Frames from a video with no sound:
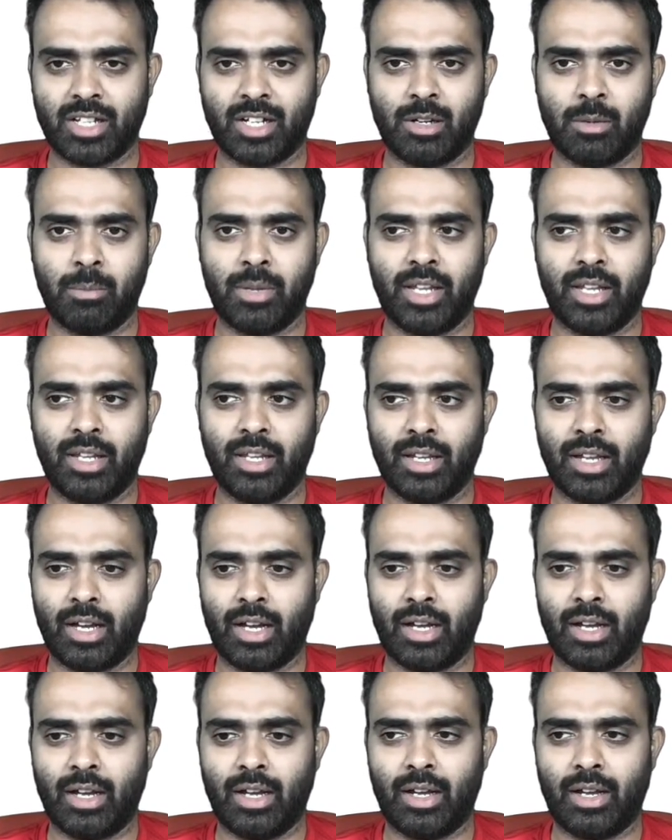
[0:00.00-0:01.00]
it will be
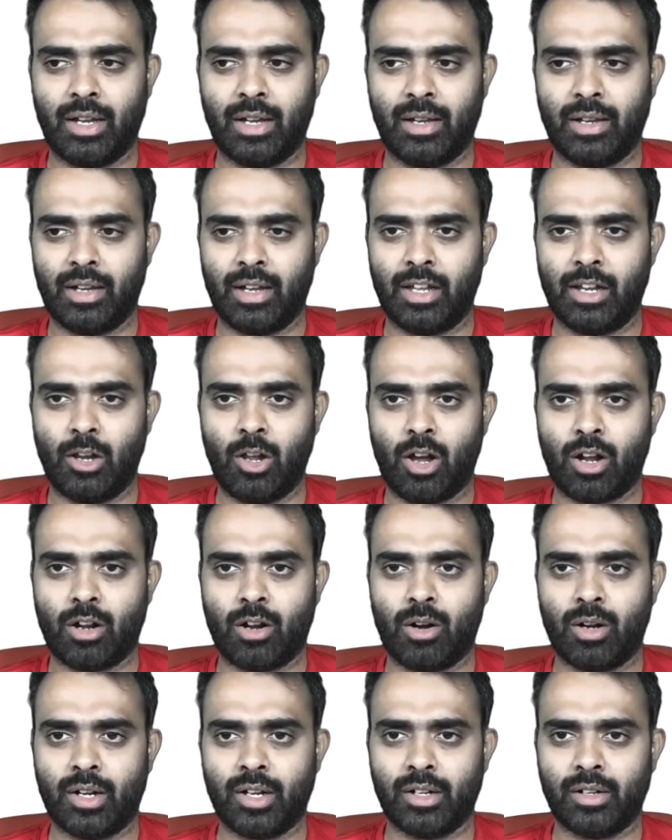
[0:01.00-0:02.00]
a lock
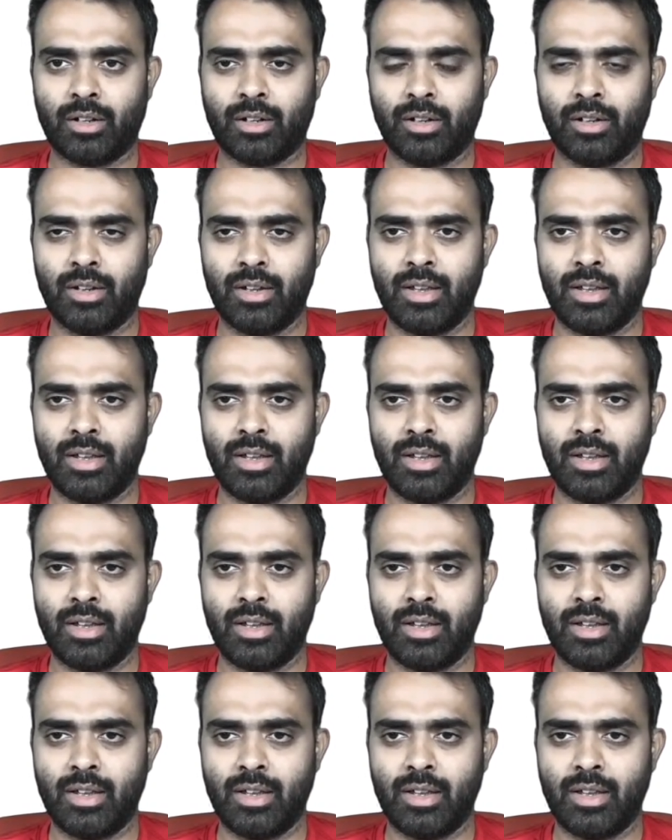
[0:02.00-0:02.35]
content.